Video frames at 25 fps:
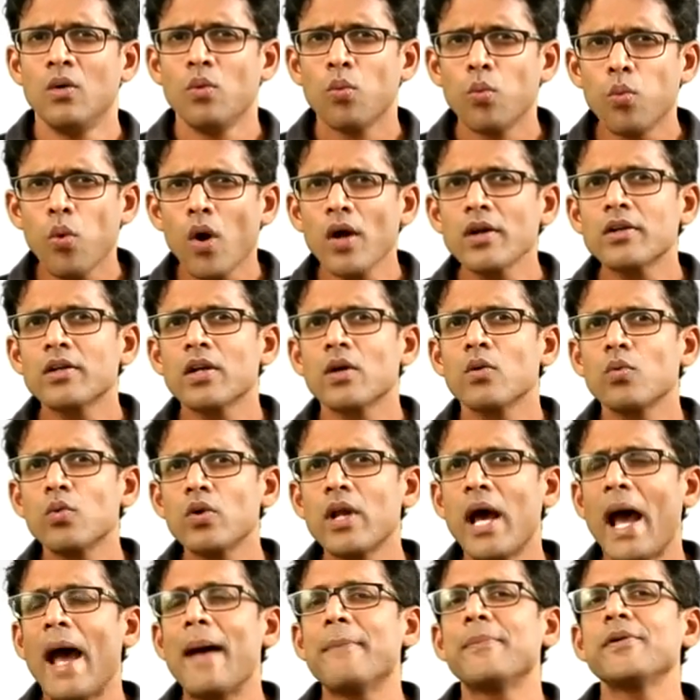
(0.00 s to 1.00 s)
what
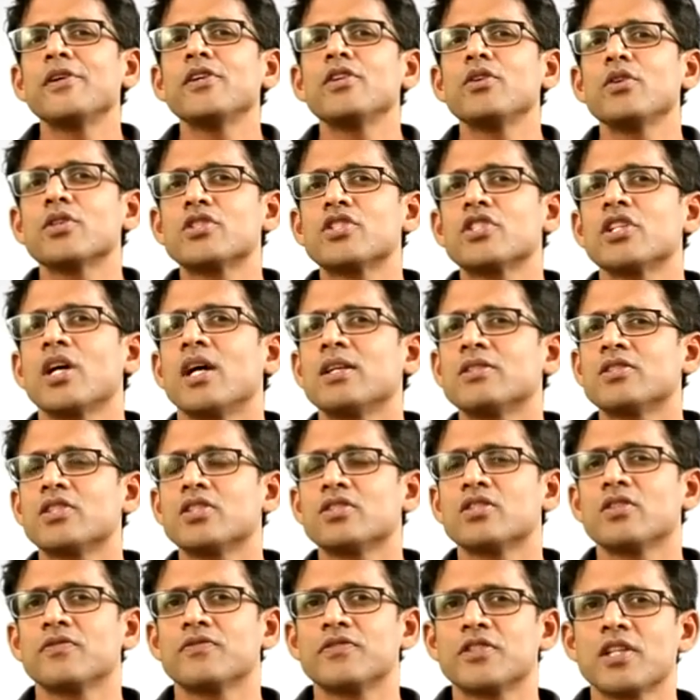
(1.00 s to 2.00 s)
would happen to your
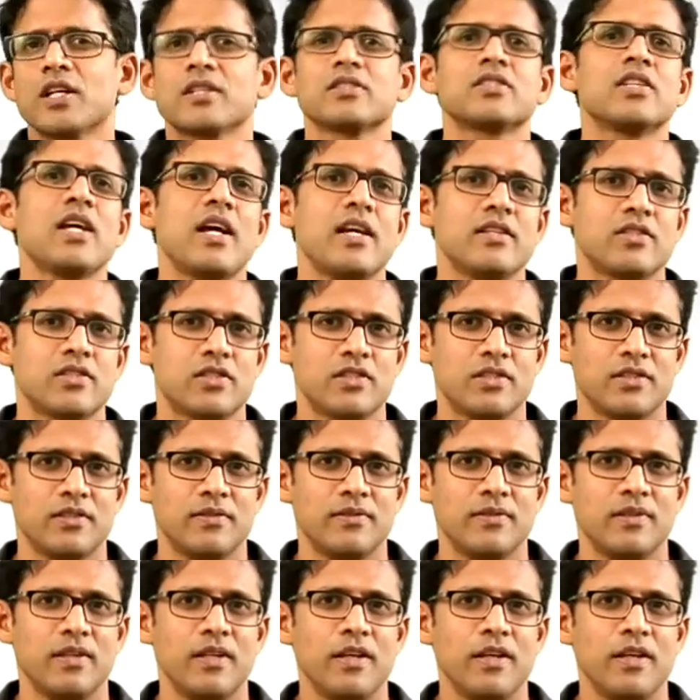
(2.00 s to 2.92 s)
chances of success?